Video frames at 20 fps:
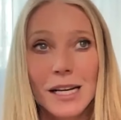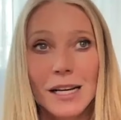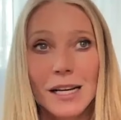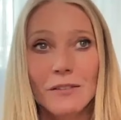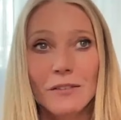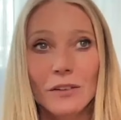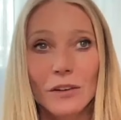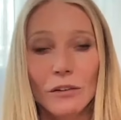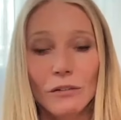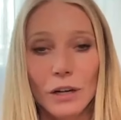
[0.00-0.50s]

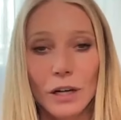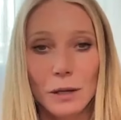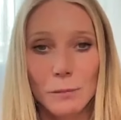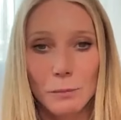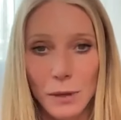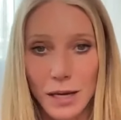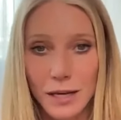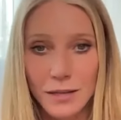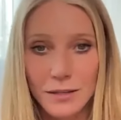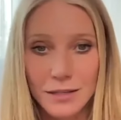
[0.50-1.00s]
feel very
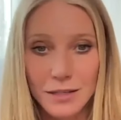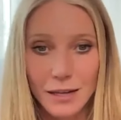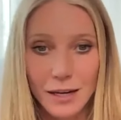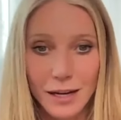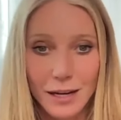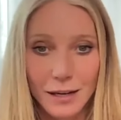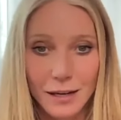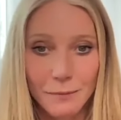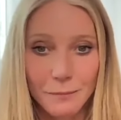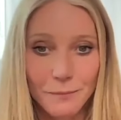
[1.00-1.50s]
blessed that
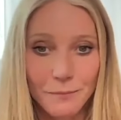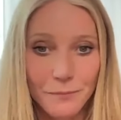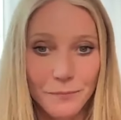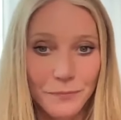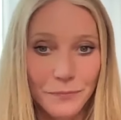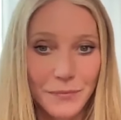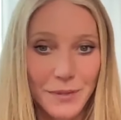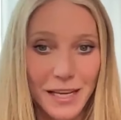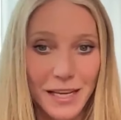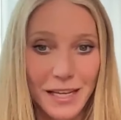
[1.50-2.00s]
i'm
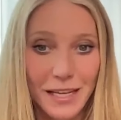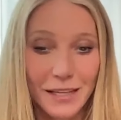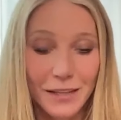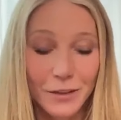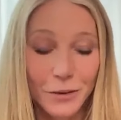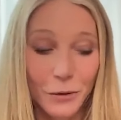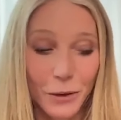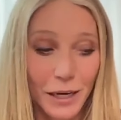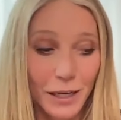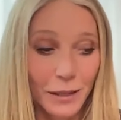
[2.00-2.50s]
in a
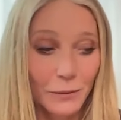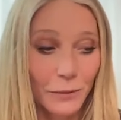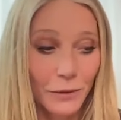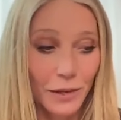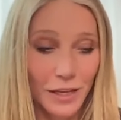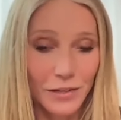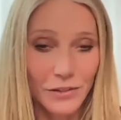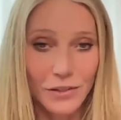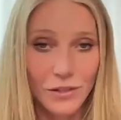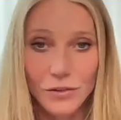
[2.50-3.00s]
great
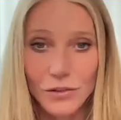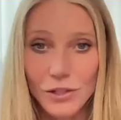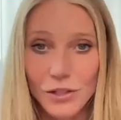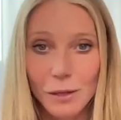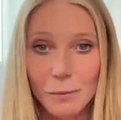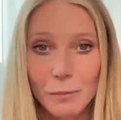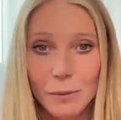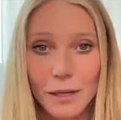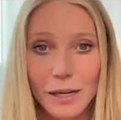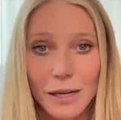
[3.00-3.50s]

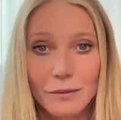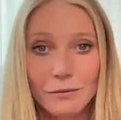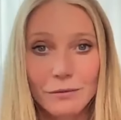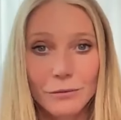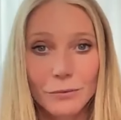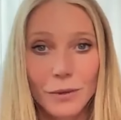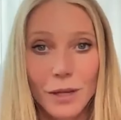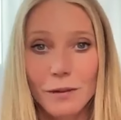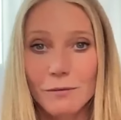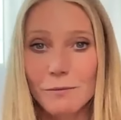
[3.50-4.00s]
relationship and i
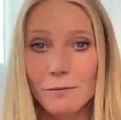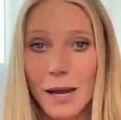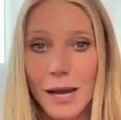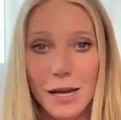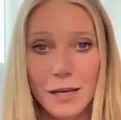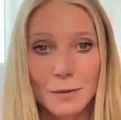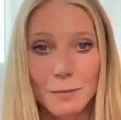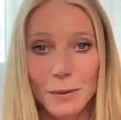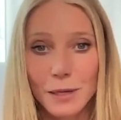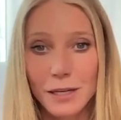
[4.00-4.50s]
love my
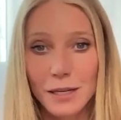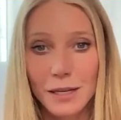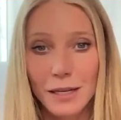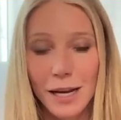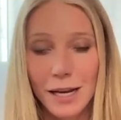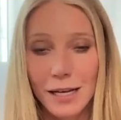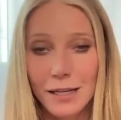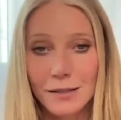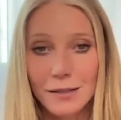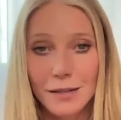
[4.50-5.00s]
husband and
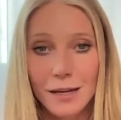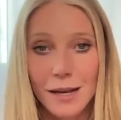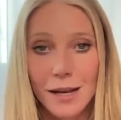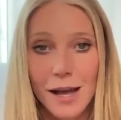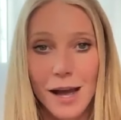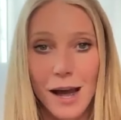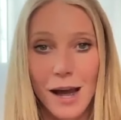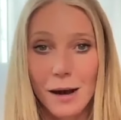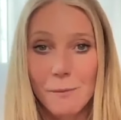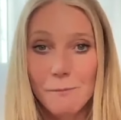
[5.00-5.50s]
i
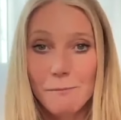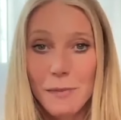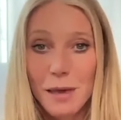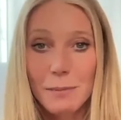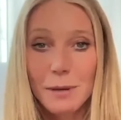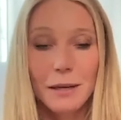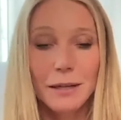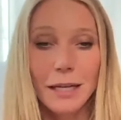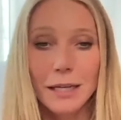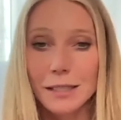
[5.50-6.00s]
uh,
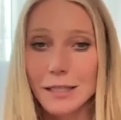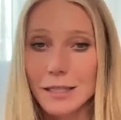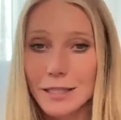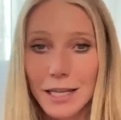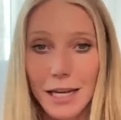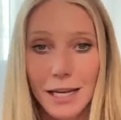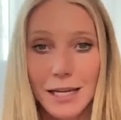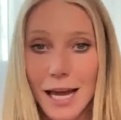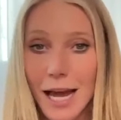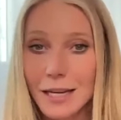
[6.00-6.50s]
maybe I'll get to
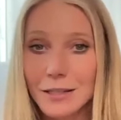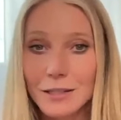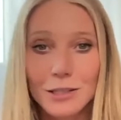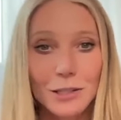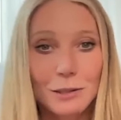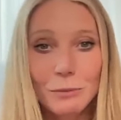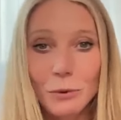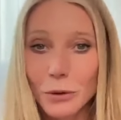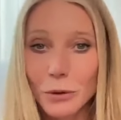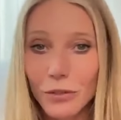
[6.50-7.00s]
say yes
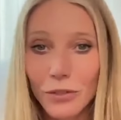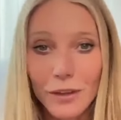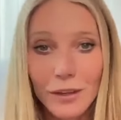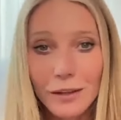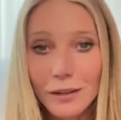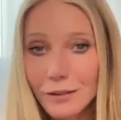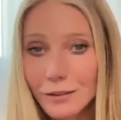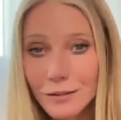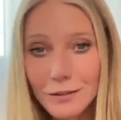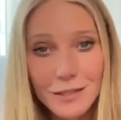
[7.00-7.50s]
to more
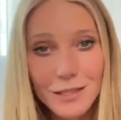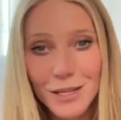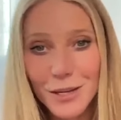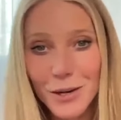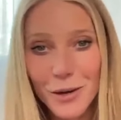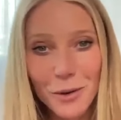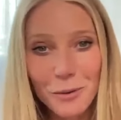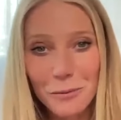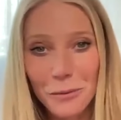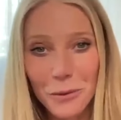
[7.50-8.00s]
things, you
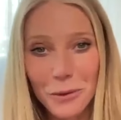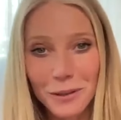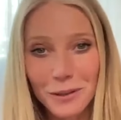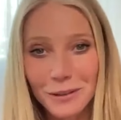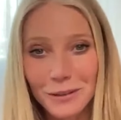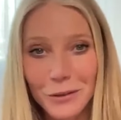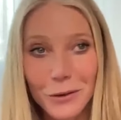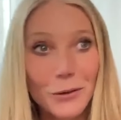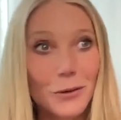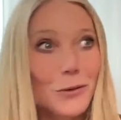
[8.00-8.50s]
know,
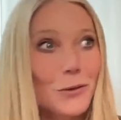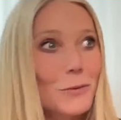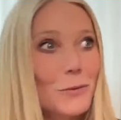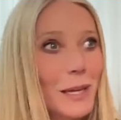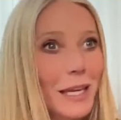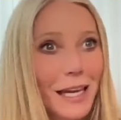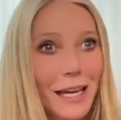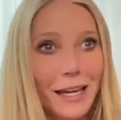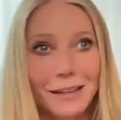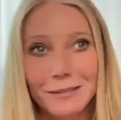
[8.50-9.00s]
more girls'
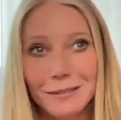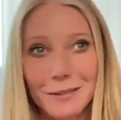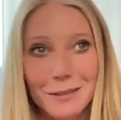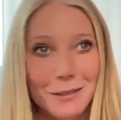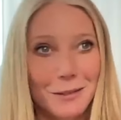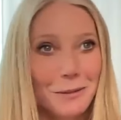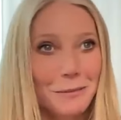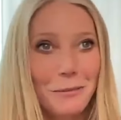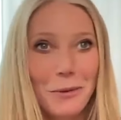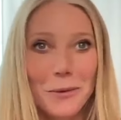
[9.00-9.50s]
weekends
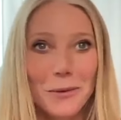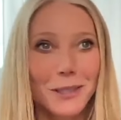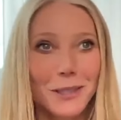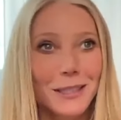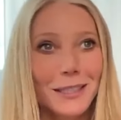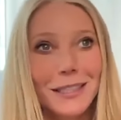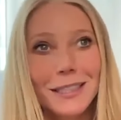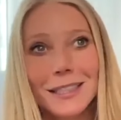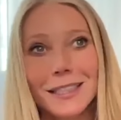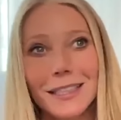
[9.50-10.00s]
or
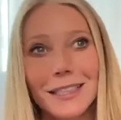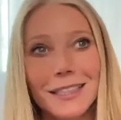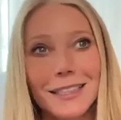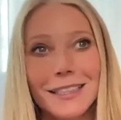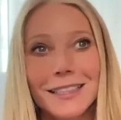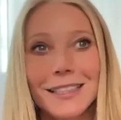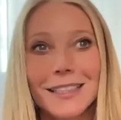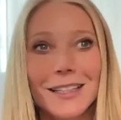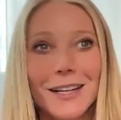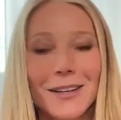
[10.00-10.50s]
more,
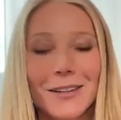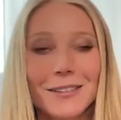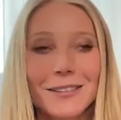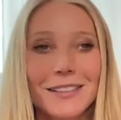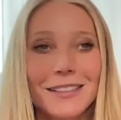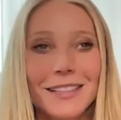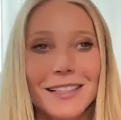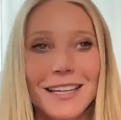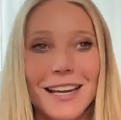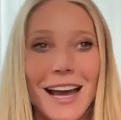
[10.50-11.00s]
you know,
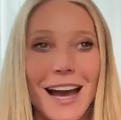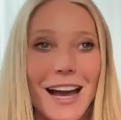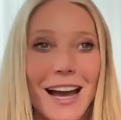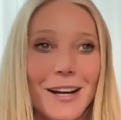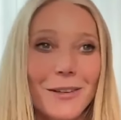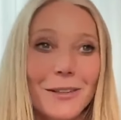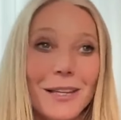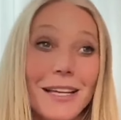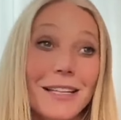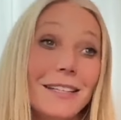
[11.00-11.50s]
I I
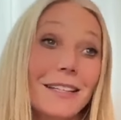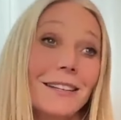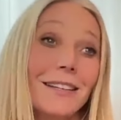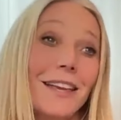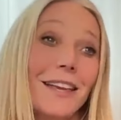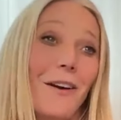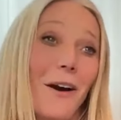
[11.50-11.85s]
don't like to leave